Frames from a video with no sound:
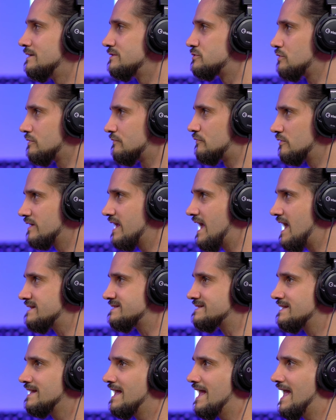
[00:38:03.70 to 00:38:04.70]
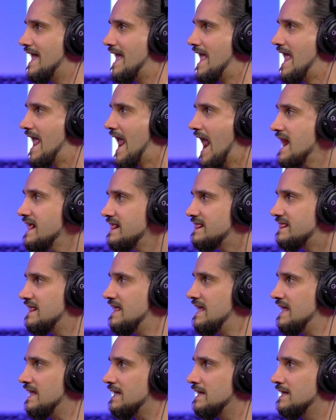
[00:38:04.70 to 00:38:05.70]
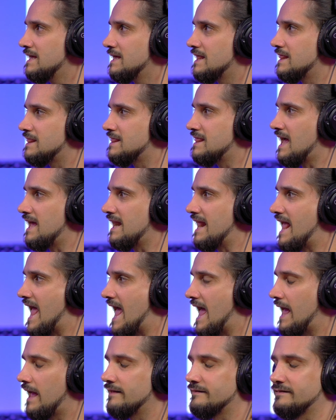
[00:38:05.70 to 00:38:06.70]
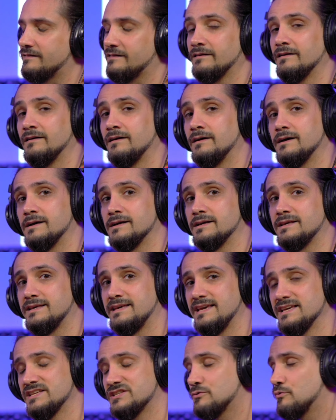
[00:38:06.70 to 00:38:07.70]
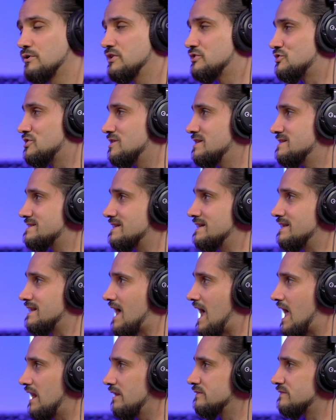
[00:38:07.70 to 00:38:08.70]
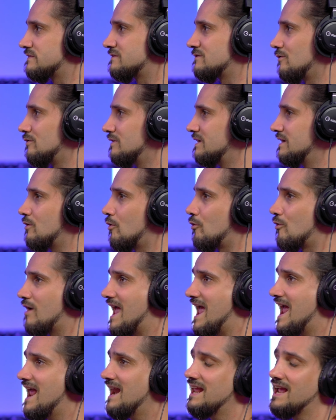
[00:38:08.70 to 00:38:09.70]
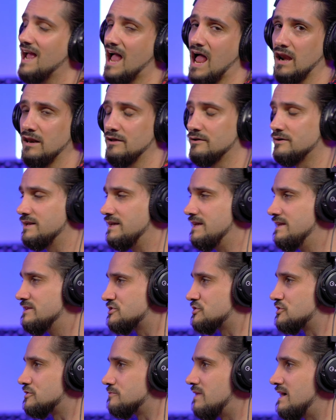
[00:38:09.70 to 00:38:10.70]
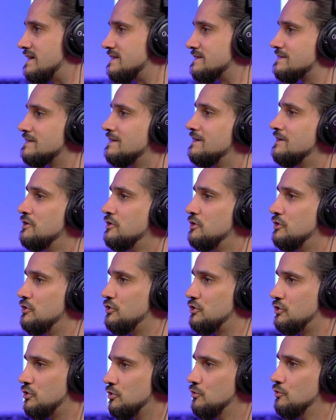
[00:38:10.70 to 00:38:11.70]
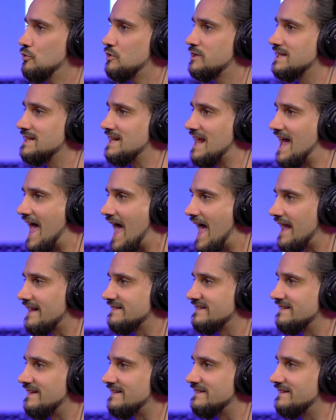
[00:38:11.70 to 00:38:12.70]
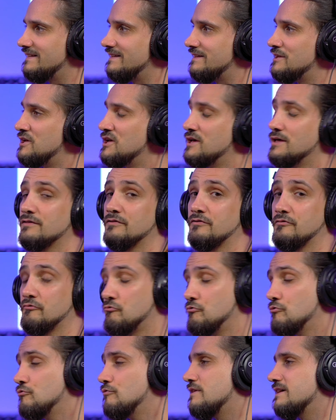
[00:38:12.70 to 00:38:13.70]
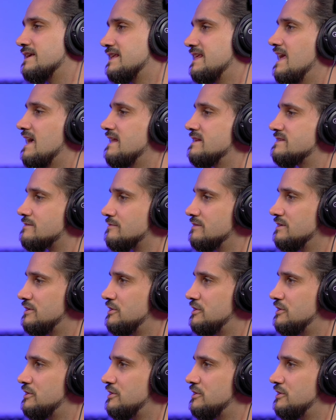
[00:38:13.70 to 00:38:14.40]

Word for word: Don't forget anything that has key switches in HALion Sonic or any HALion instrument, you can access it through the key editor in